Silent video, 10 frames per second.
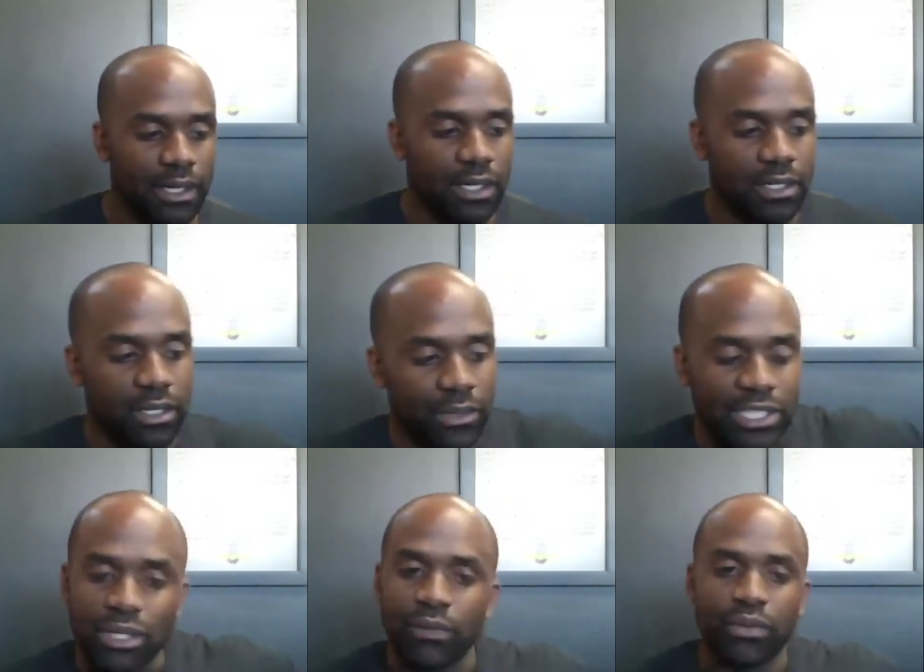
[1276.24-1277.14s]
you know,
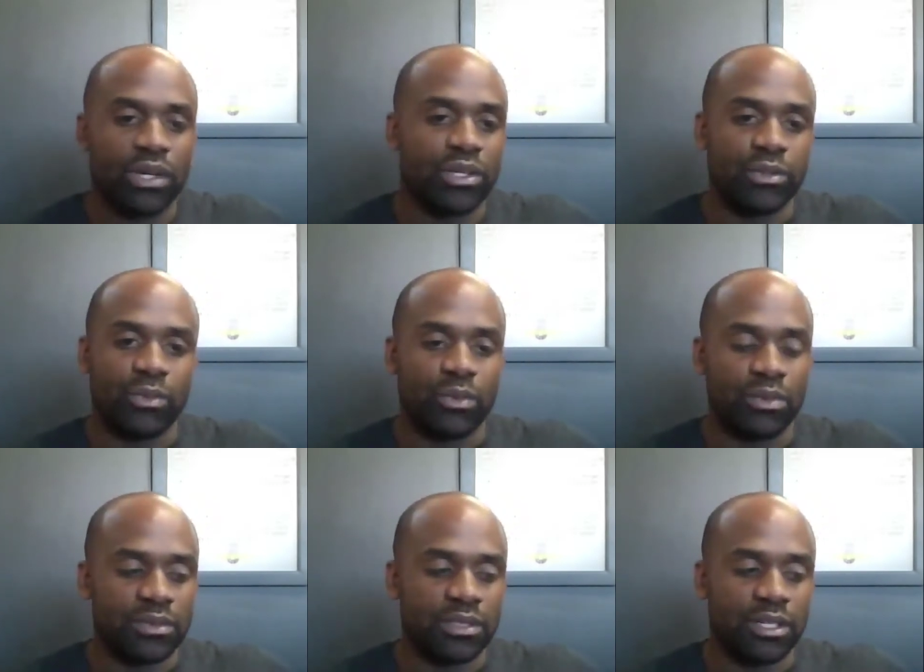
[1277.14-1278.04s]
that's only for a little,
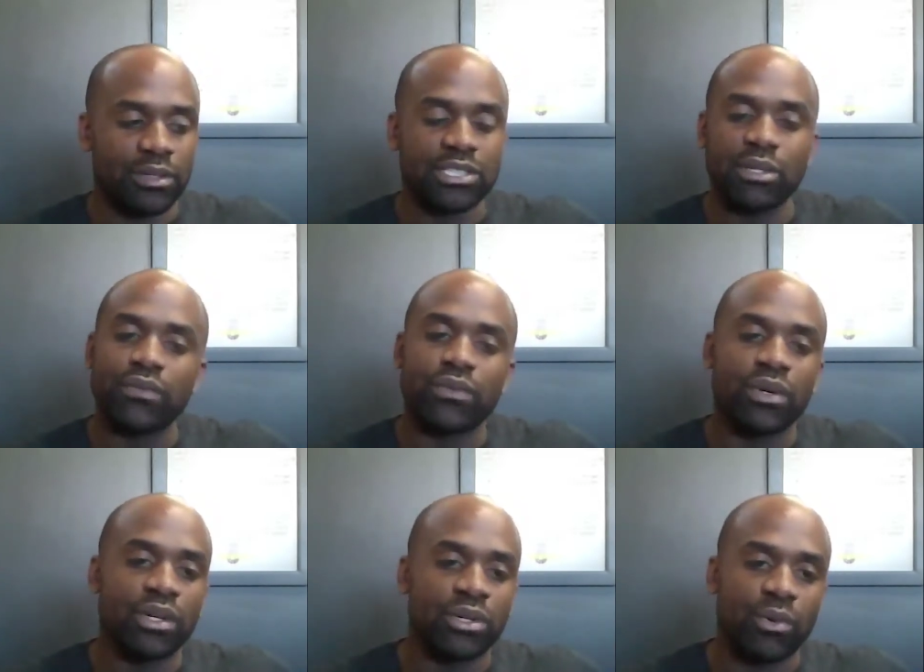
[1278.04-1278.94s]
you know, that's only for a
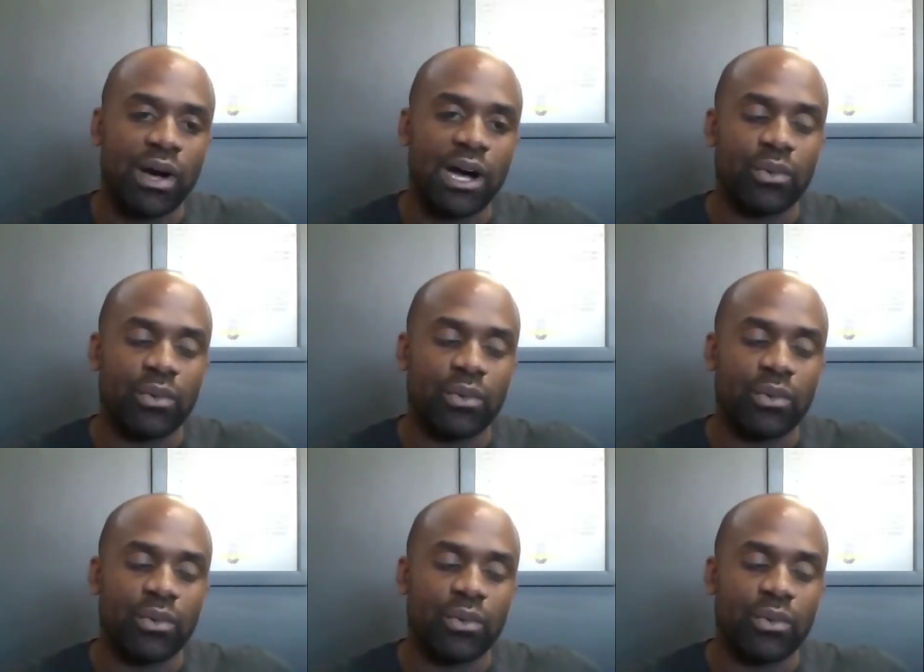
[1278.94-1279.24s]
little while.